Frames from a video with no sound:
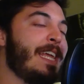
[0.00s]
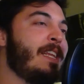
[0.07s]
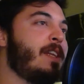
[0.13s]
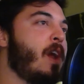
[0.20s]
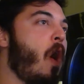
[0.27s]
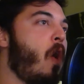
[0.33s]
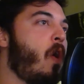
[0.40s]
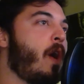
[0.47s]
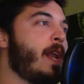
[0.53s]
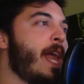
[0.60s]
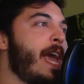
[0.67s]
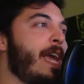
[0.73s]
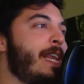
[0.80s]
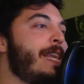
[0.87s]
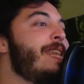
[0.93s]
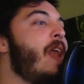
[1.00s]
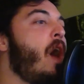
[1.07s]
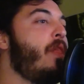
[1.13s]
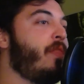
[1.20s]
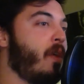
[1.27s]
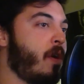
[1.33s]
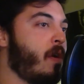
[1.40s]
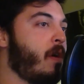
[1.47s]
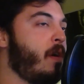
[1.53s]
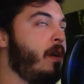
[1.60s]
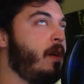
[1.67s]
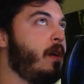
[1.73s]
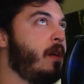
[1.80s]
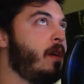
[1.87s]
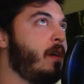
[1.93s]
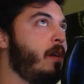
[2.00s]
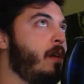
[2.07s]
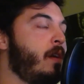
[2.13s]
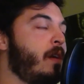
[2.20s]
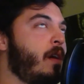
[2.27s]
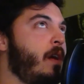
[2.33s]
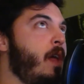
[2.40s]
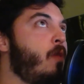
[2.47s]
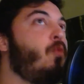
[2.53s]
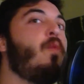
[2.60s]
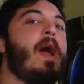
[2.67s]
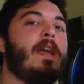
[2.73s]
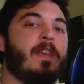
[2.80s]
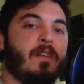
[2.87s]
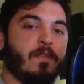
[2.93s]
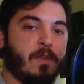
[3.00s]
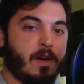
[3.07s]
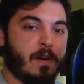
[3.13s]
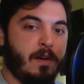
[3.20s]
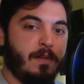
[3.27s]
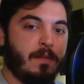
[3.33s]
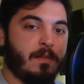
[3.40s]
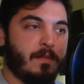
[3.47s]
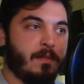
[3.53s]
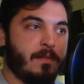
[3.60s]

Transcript: in on another irregular